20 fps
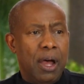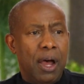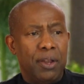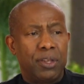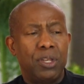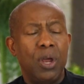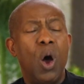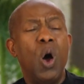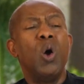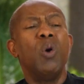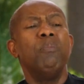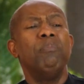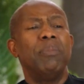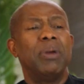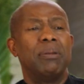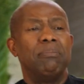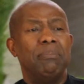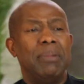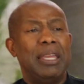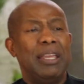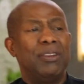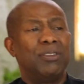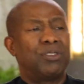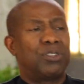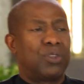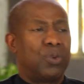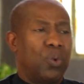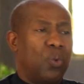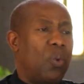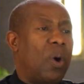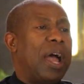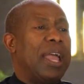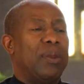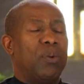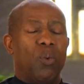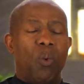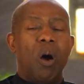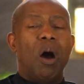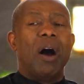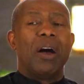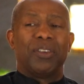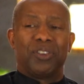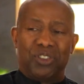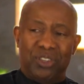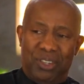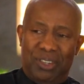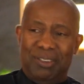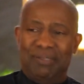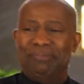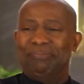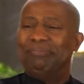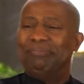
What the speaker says: Atonement means to whitewash.